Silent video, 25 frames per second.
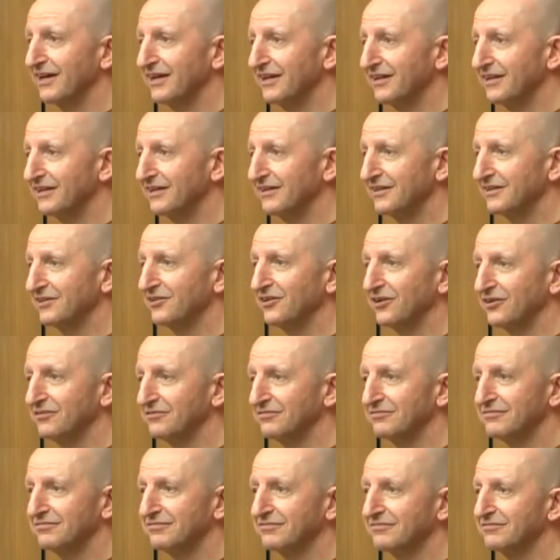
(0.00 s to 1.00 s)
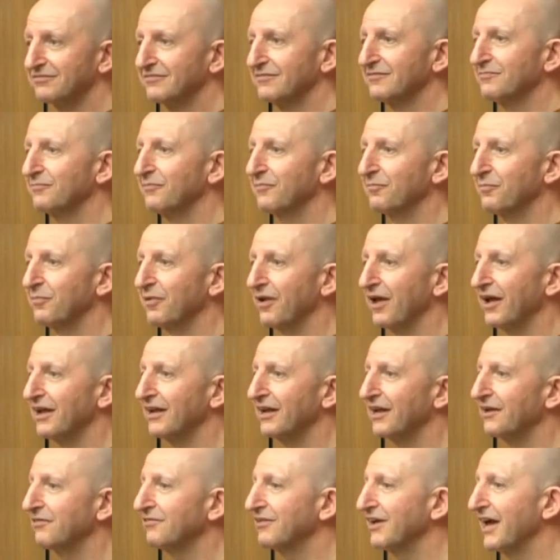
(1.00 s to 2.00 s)
uh, not
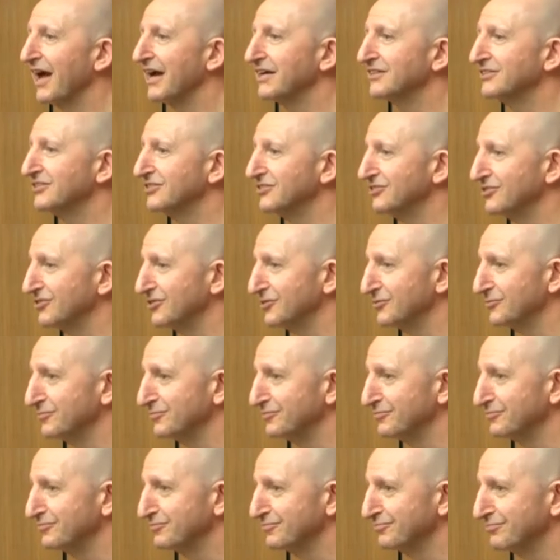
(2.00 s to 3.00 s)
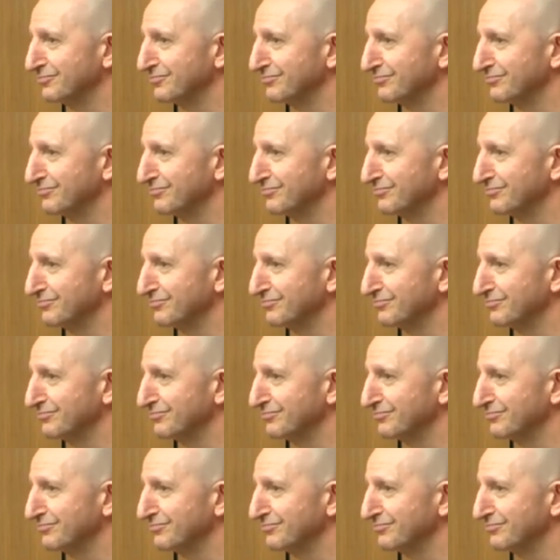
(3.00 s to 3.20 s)
blindly reacting to them.